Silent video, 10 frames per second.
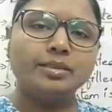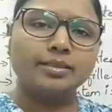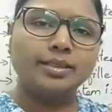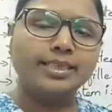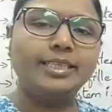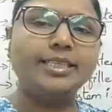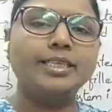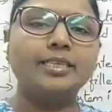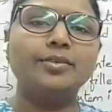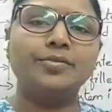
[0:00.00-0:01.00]
the
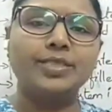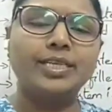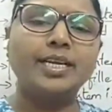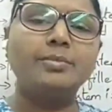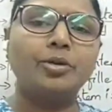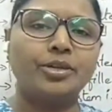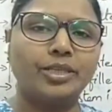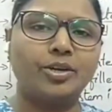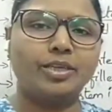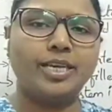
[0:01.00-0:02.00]
inner visceral body
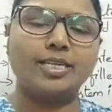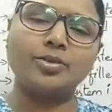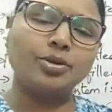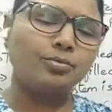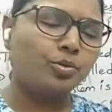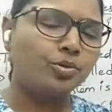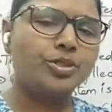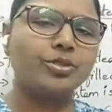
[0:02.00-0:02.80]
organs or most